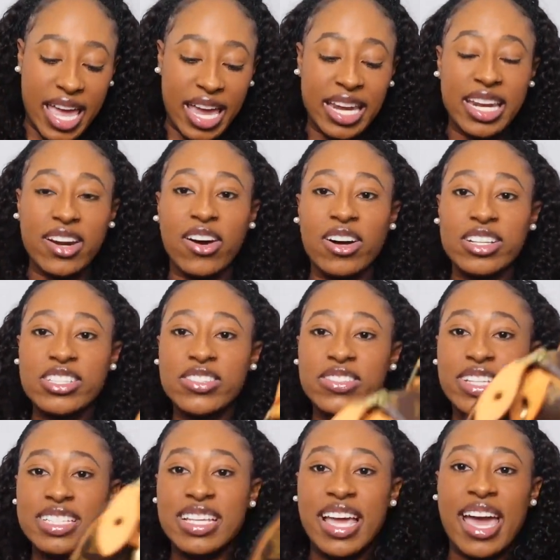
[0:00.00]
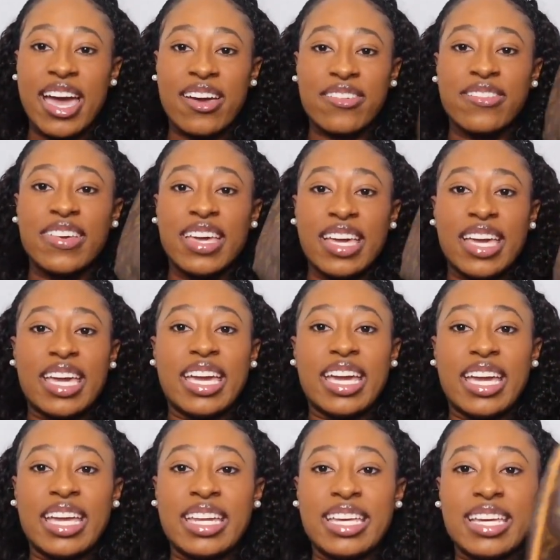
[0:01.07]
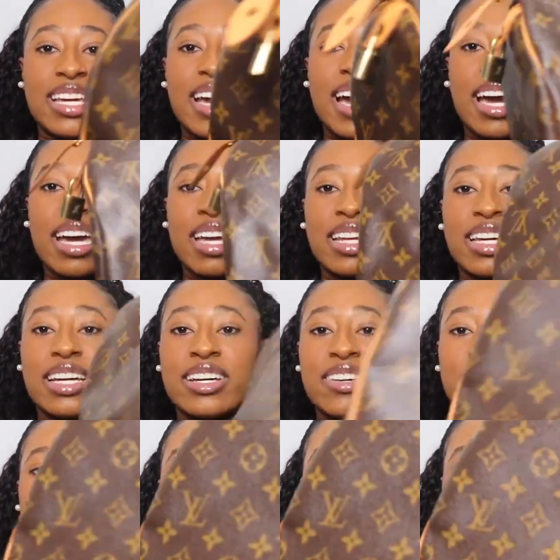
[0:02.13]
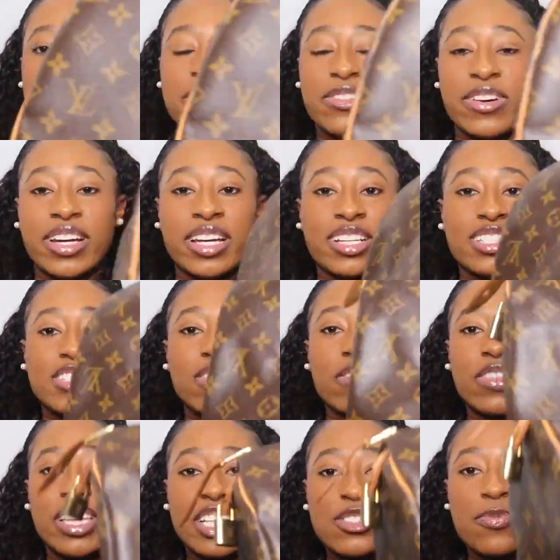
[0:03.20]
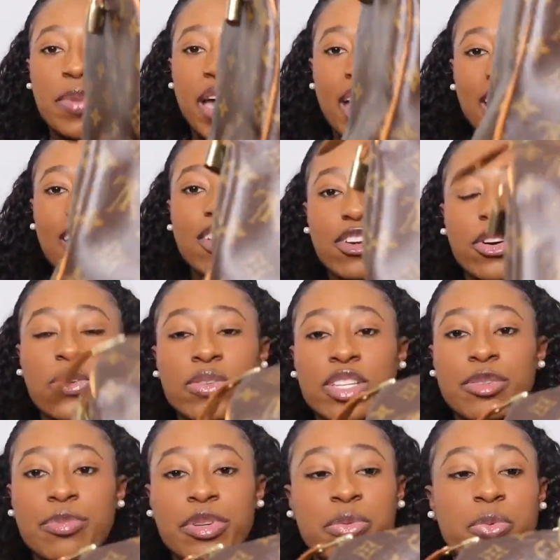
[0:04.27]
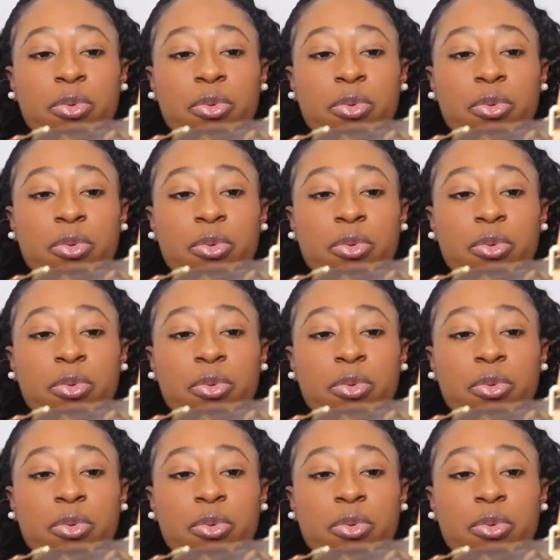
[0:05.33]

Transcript: And it also doesn't have any kind of d-ring so this bag can only be